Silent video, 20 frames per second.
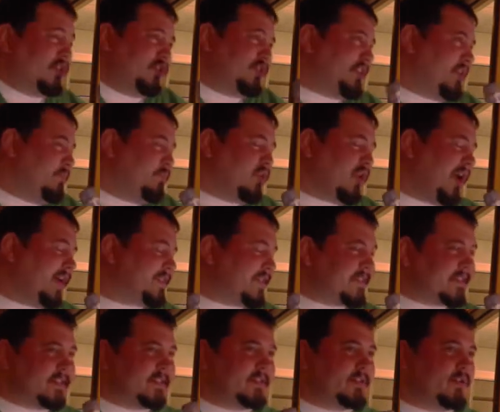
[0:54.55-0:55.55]
interesting
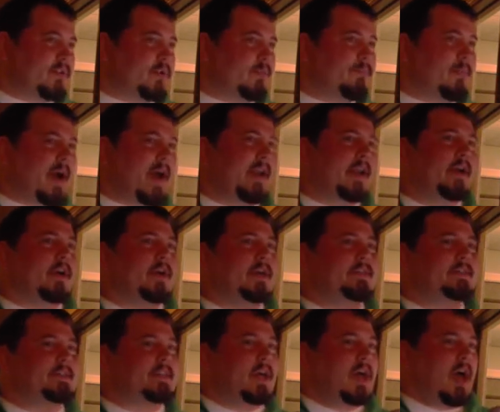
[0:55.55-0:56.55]
processes or
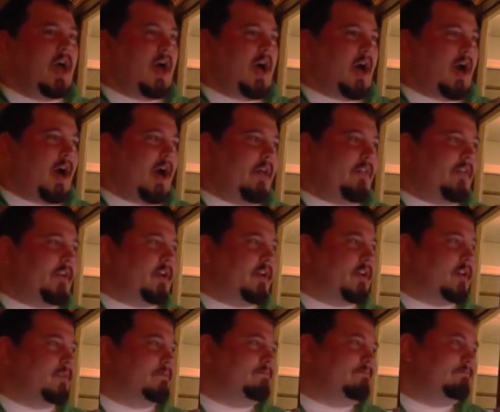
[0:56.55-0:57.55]
binaries that
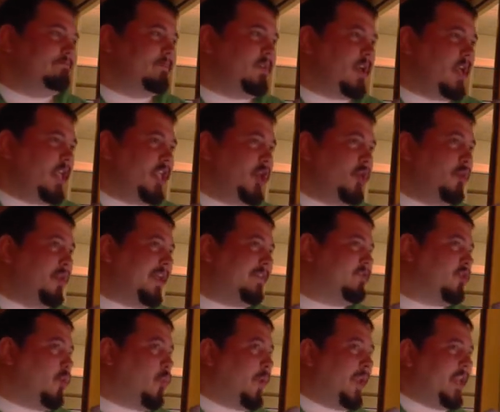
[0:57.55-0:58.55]
are
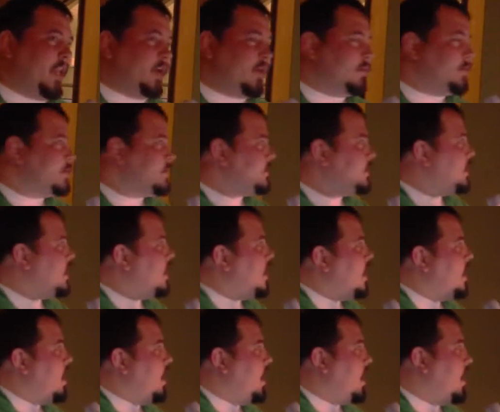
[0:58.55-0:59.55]
unique to Windows.
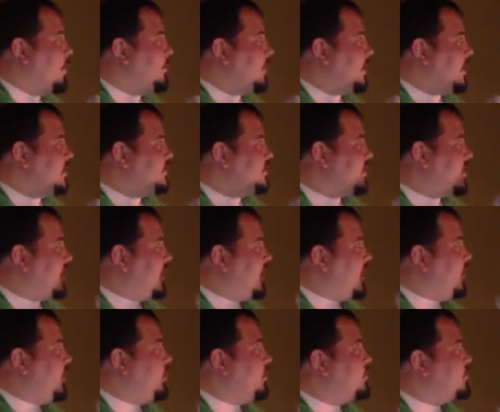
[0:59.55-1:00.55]
Because you're going
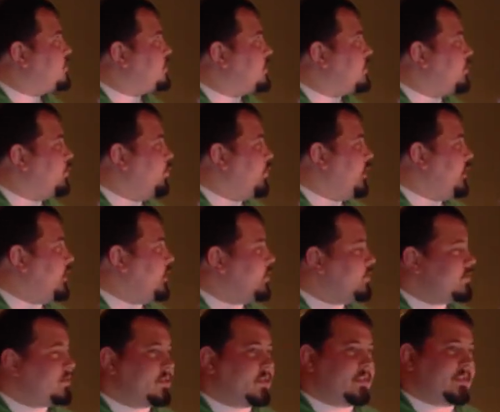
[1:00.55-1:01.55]
to use
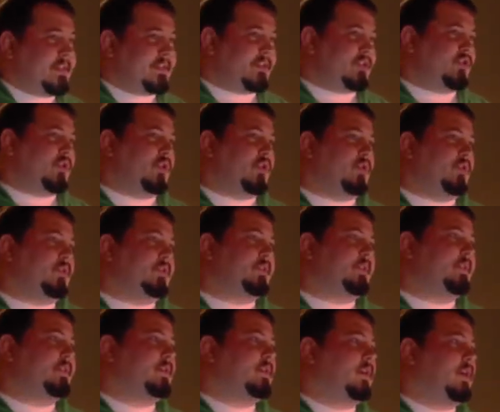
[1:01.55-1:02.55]
Windows
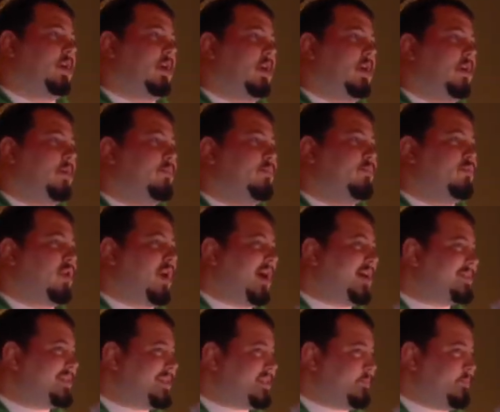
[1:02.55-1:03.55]
sysinternals
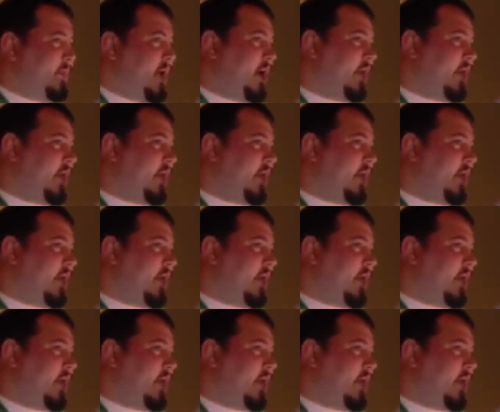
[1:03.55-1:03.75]
process